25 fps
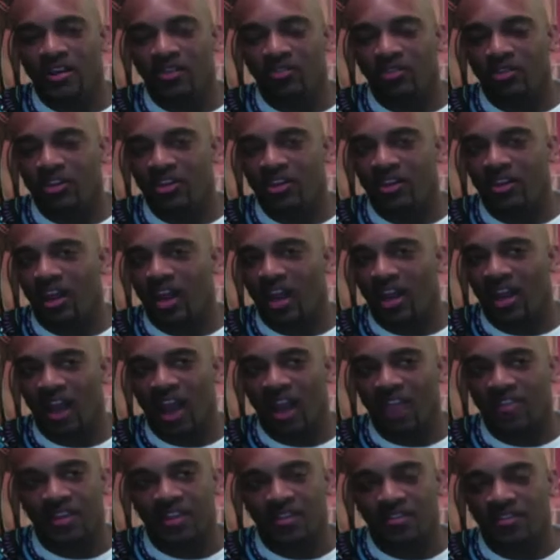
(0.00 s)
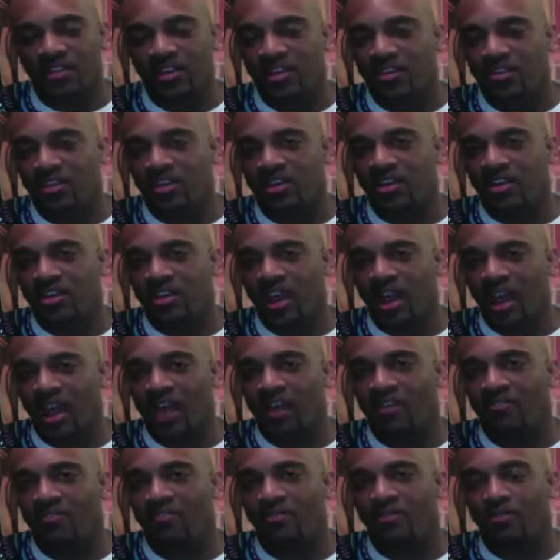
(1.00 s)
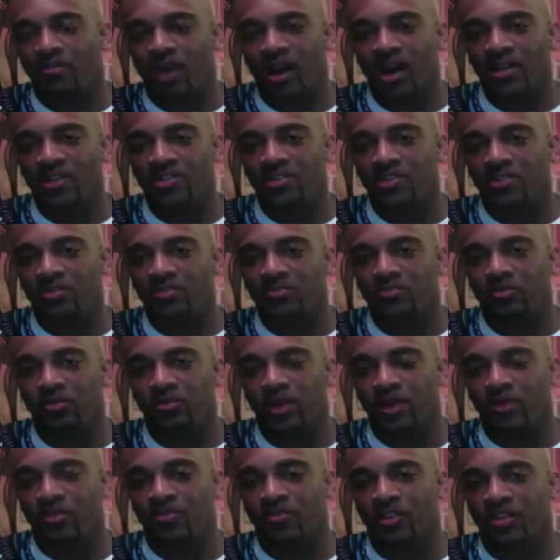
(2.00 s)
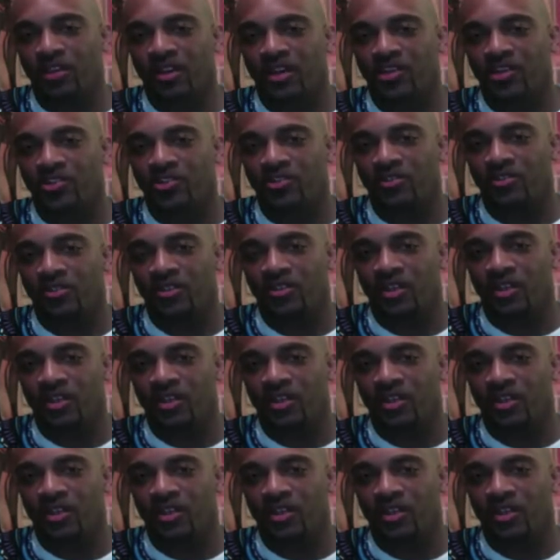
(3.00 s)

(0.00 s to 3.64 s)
I think they can have positive ramifications